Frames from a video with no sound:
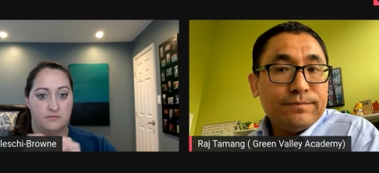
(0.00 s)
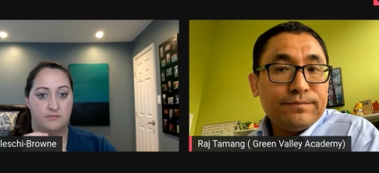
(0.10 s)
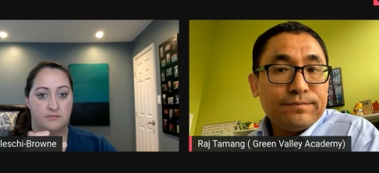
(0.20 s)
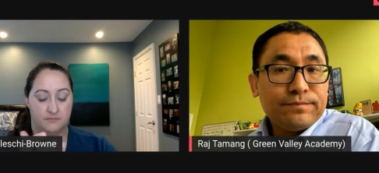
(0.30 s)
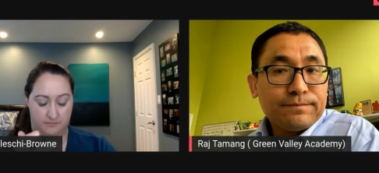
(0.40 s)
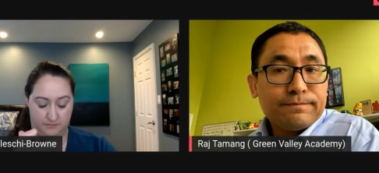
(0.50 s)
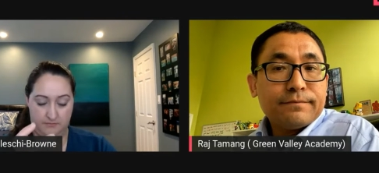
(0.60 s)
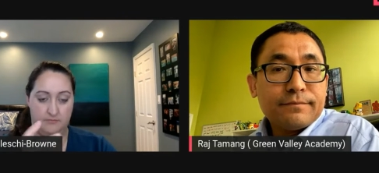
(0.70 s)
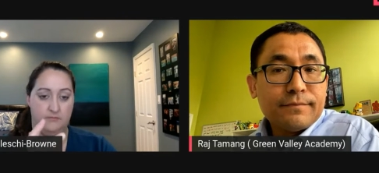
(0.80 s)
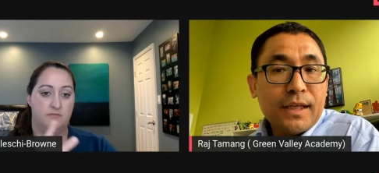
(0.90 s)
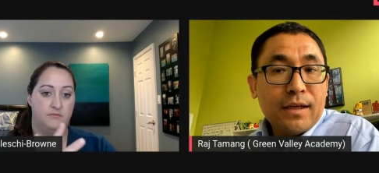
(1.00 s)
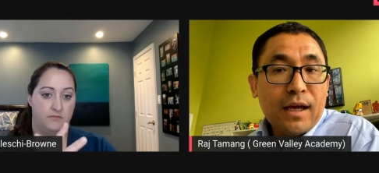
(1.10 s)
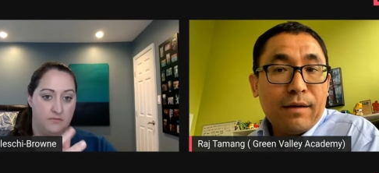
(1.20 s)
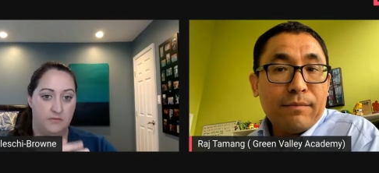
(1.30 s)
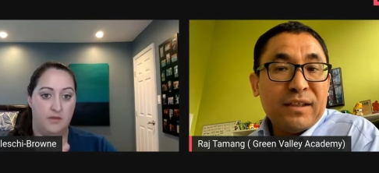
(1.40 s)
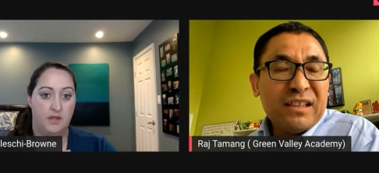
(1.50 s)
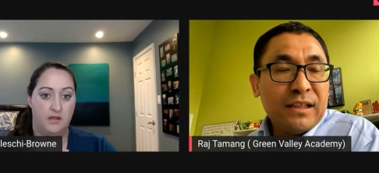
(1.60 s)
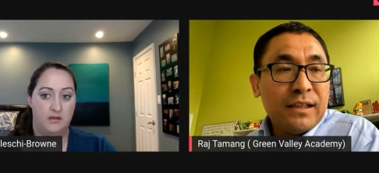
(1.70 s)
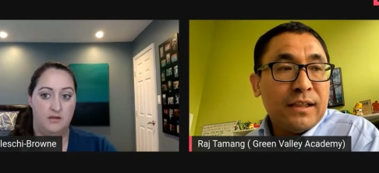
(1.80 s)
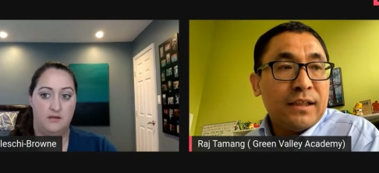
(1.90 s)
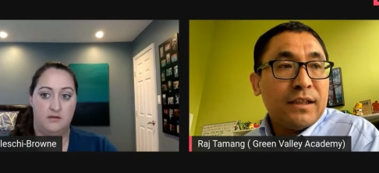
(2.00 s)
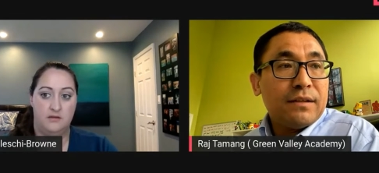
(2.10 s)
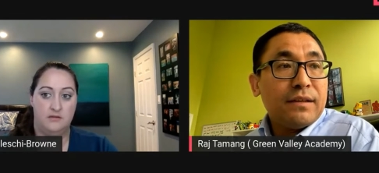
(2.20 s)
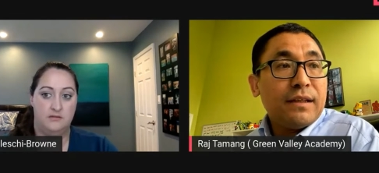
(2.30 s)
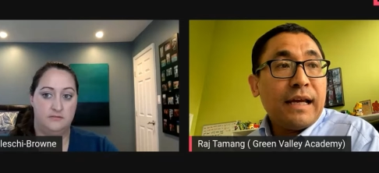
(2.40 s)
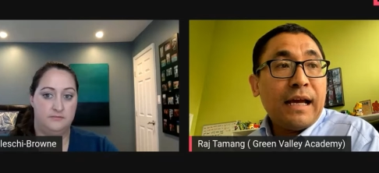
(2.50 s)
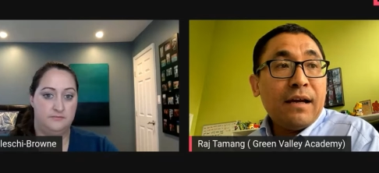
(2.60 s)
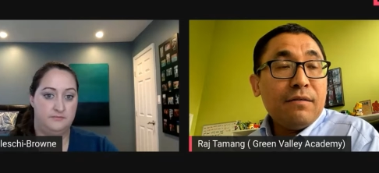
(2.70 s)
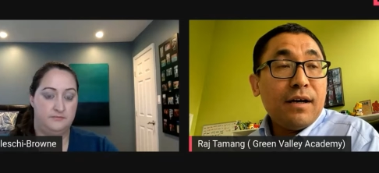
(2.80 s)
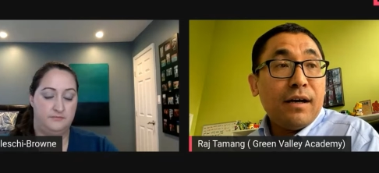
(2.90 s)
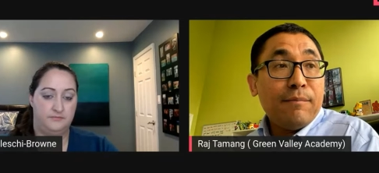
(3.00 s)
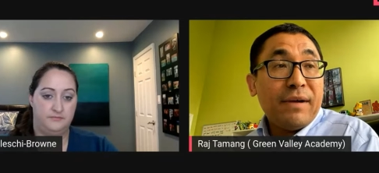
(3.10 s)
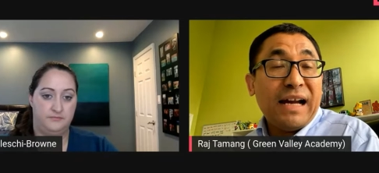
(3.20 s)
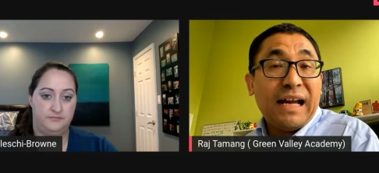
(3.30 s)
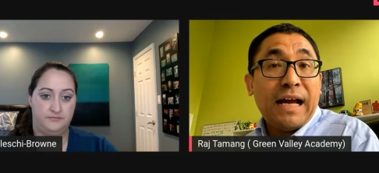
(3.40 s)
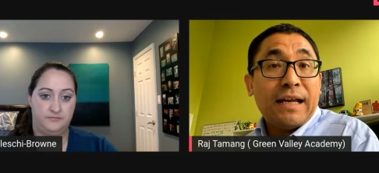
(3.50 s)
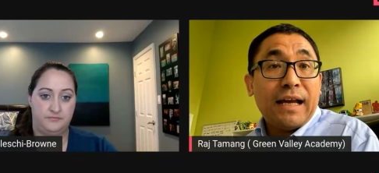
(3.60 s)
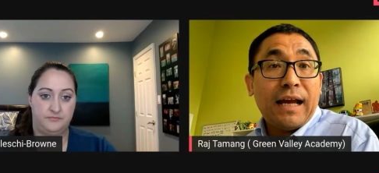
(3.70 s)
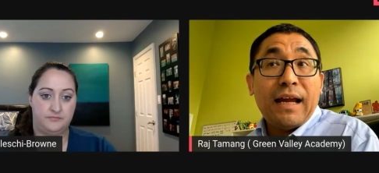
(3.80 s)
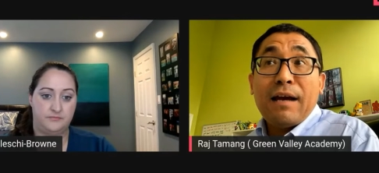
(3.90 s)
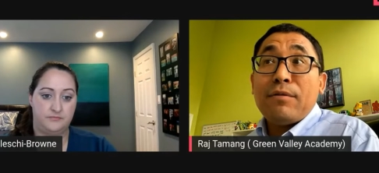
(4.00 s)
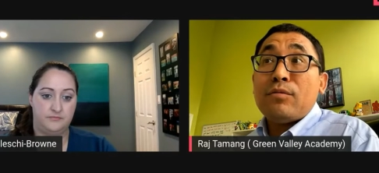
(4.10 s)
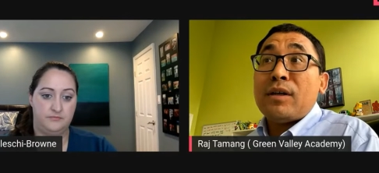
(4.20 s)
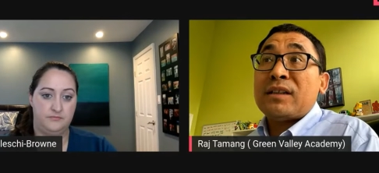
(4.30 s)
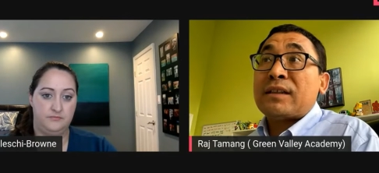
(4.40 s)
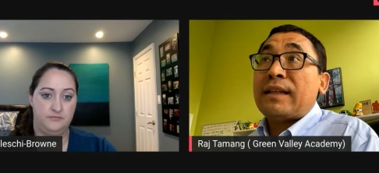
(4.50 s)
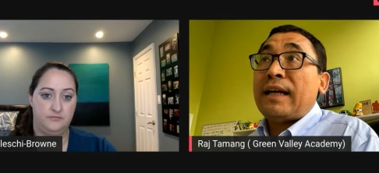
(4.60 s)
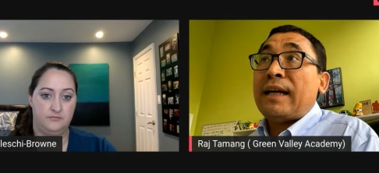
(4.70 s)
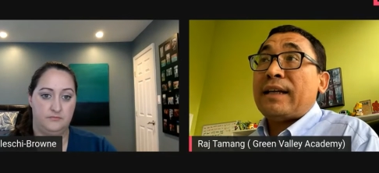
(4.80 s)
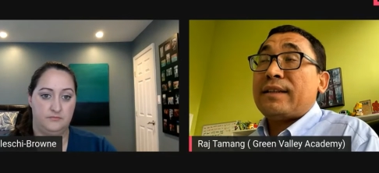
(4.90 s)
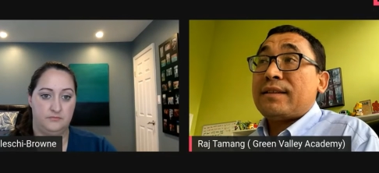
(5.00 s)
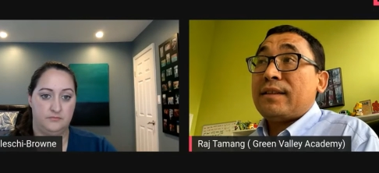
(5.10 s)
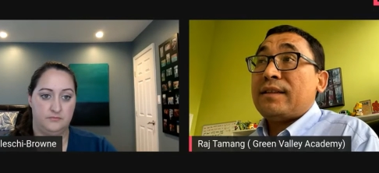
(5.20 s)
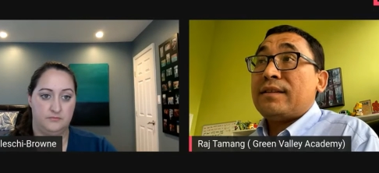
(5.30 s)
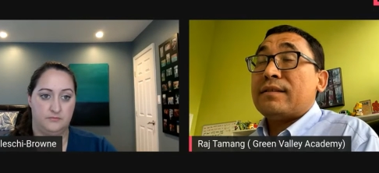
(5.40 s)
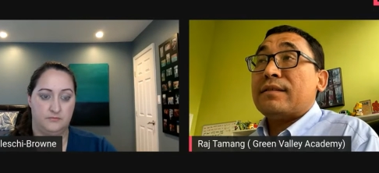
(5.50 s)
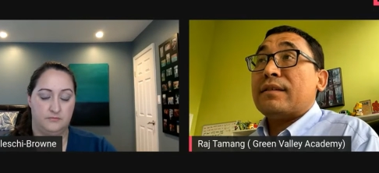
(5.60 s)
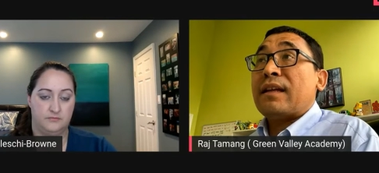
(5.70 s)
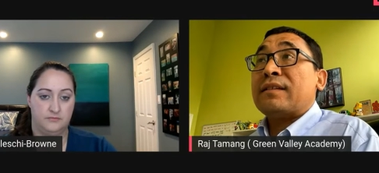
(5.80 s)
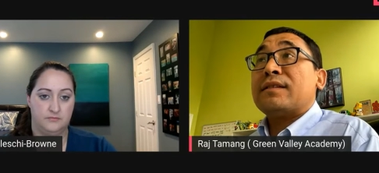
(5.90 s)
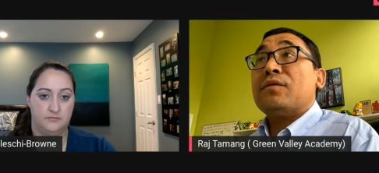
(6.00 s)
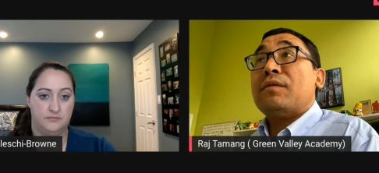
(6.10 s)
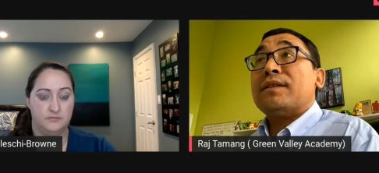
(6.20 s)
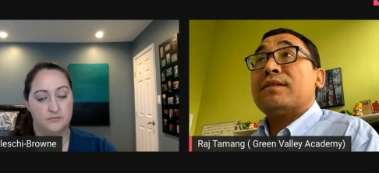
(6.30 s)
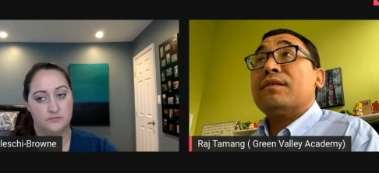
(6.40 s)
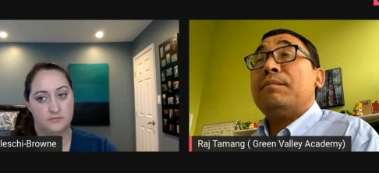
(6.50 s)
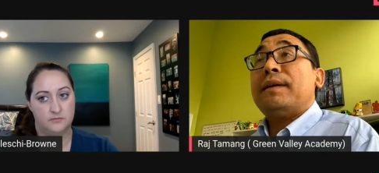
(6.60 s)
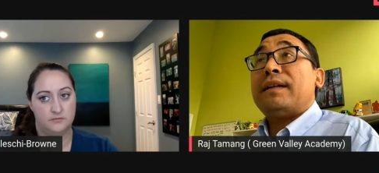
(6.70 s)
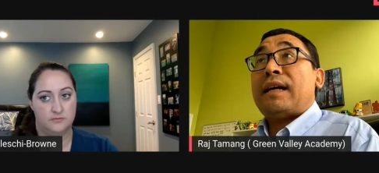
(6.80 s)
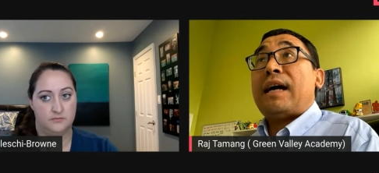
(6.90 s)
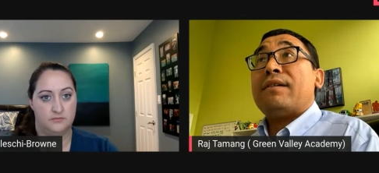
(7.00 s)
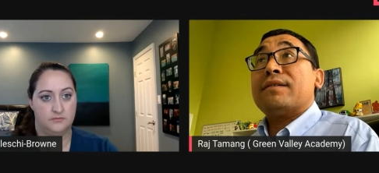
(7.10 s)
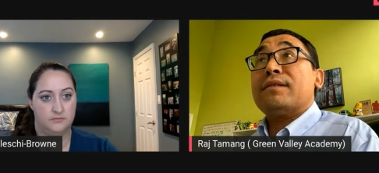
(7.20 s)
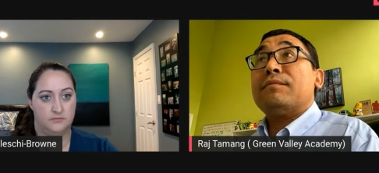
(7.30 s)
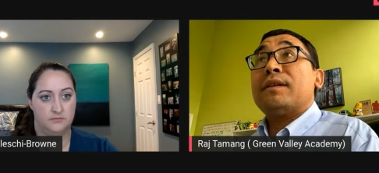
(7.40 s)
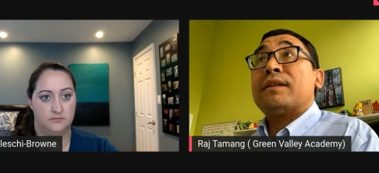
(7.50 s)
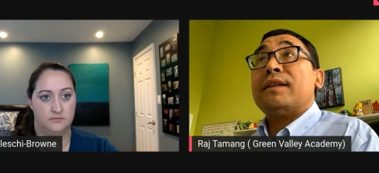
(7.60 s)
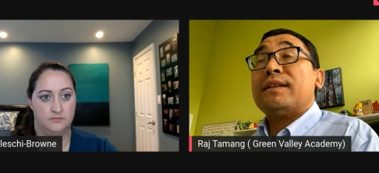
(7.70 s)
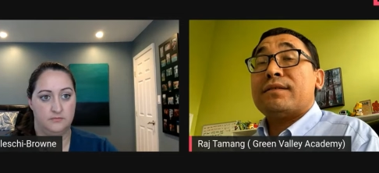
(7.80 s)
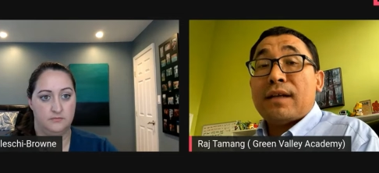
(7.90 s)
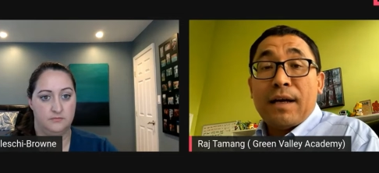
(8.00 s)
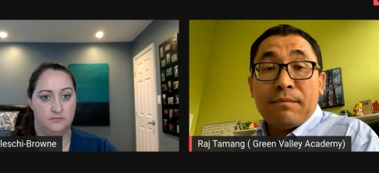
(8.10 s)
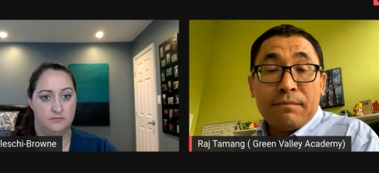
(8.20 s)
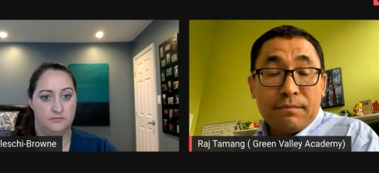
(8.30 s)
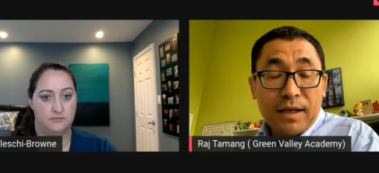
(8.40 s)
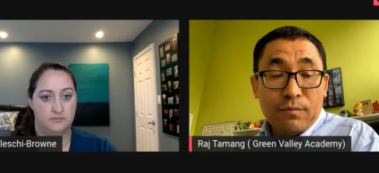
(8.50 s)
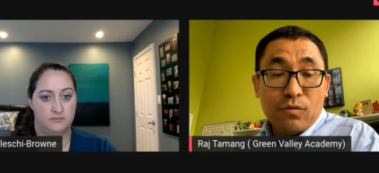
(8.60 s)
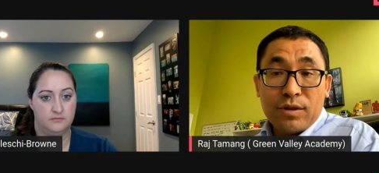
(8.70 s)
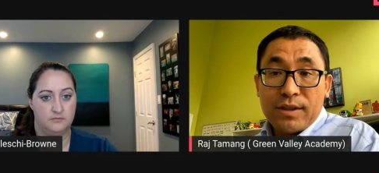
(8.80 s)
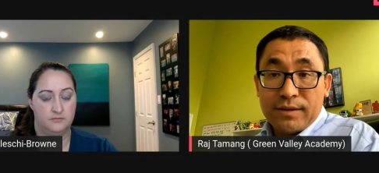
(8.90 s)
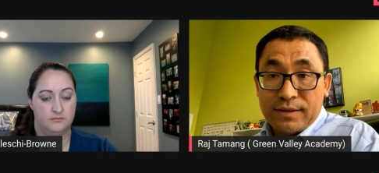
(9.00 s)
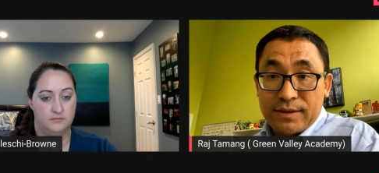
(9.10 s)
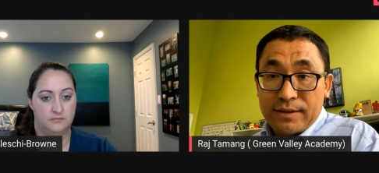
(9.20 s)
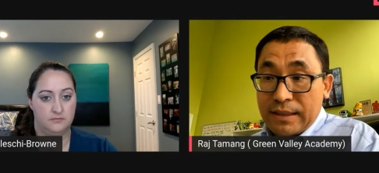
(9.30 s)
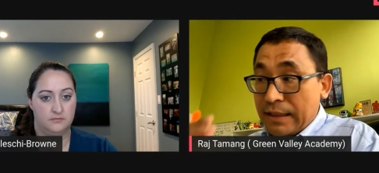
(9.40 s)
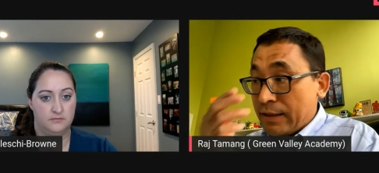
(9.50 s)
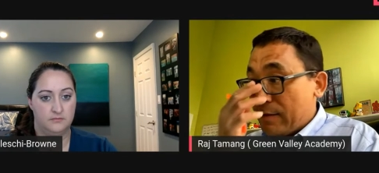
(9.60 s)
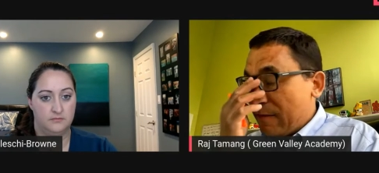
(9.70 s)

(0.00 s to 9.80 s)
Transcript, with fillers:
Speaker 1: Um, mm-hmm. I mean, now um, I I have a one client. She she wants to build a house in McLean, so I'm I'm working the design,